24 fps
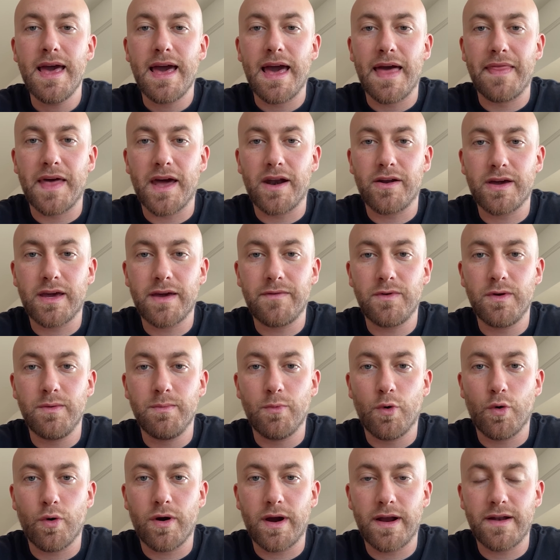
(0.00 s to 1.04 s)
and that'll give you
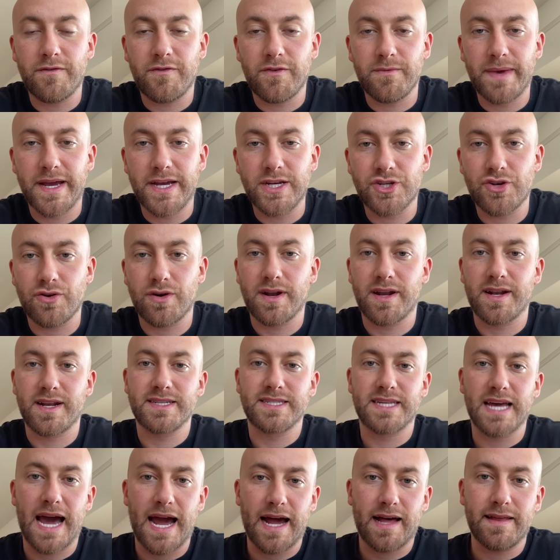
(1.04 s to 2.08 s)
more information on
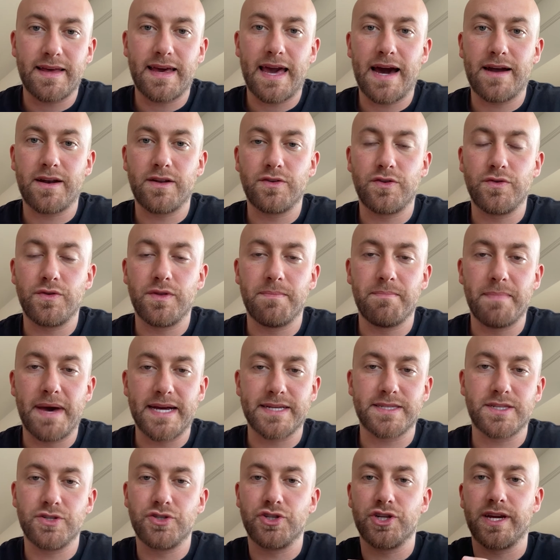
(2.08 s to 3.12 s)
exactly how to do the
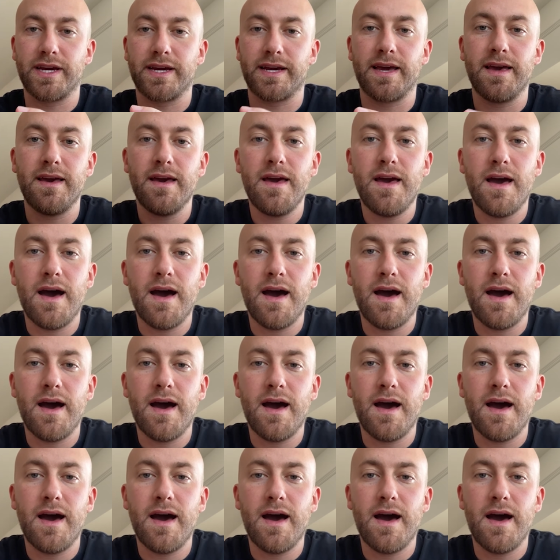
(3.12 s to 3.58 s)
messaging